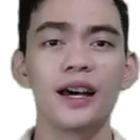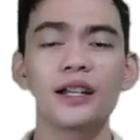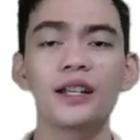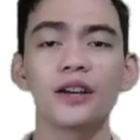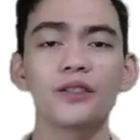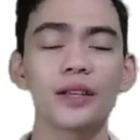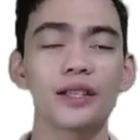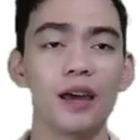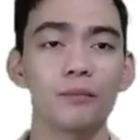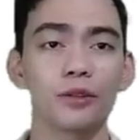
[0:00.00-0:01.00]
Another
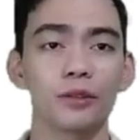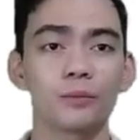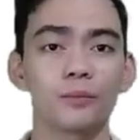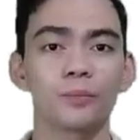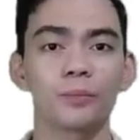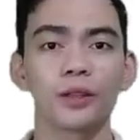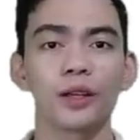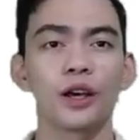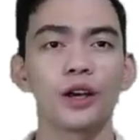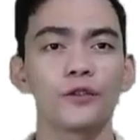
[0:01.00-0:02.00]
example,
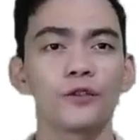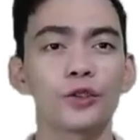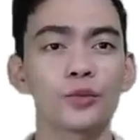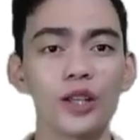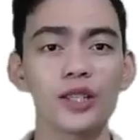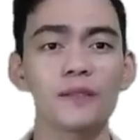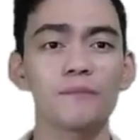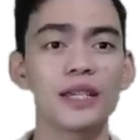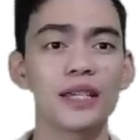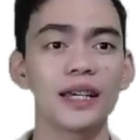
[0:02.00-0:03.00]

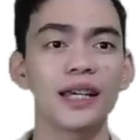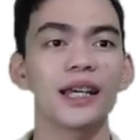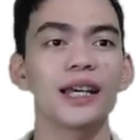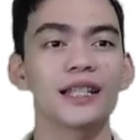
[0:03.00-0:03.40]
fluoroscopy,